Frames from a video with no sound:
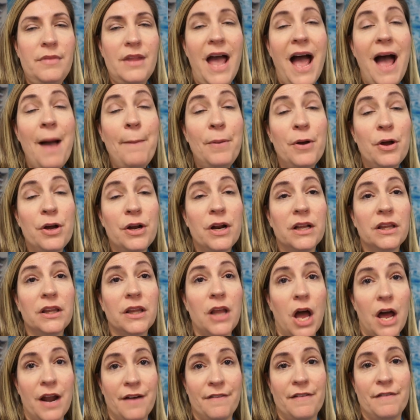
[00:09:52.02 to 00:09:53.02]
I put a
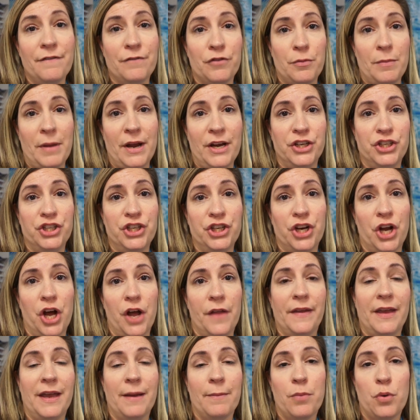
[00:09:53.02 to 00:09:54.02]
lot of information
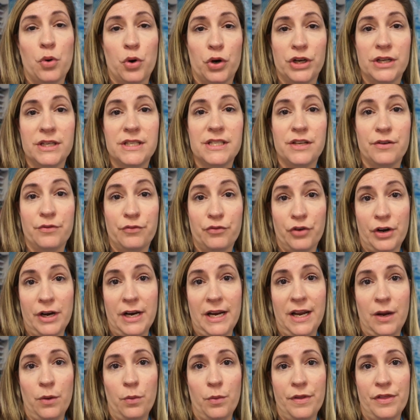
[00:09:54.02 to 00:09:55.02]
on the importance of
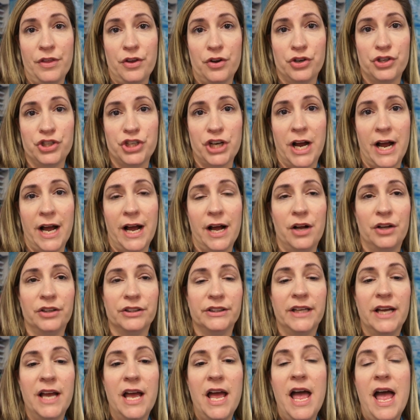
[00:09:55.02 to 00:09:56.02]
reading with your
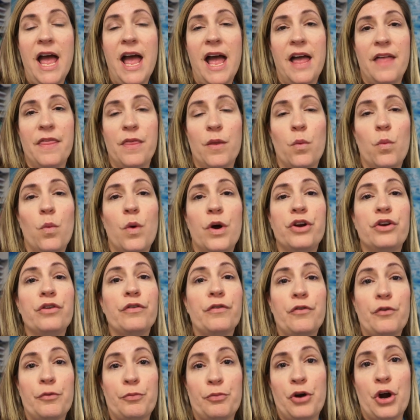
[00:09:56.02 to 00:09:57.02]
child and the
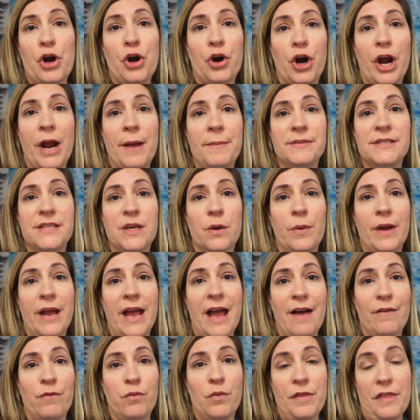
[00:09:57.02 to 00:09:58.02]
wonderful programs that we
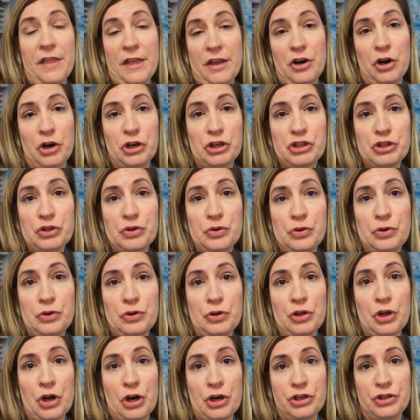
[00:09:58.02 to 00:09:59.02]
have within our
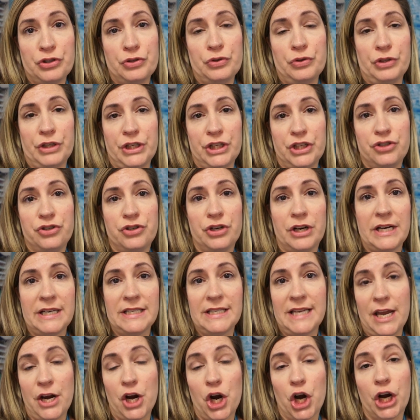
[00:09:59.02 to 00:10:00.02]
school
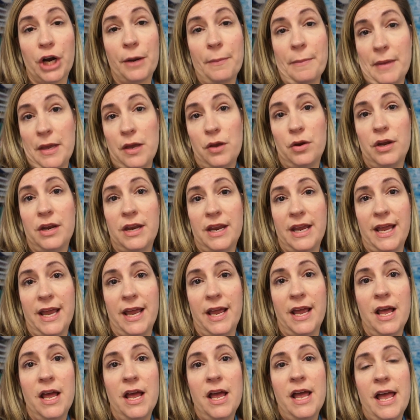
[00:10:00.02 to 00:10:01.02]
district, and our
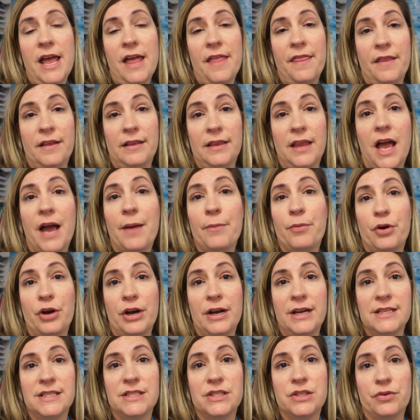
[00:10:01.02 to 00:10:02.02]
community, and the
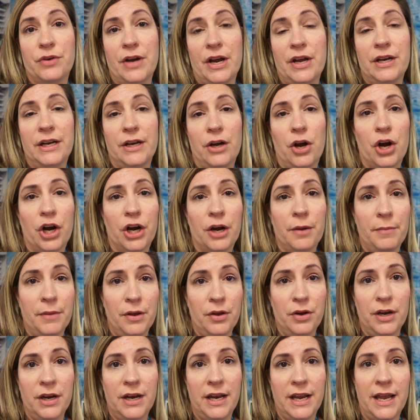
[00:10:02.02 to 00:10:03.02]
libraries surrounding our
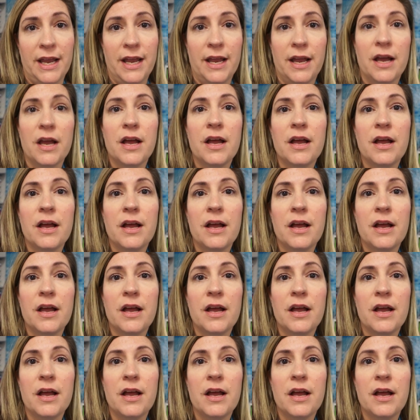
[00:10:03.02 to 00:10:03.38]
community,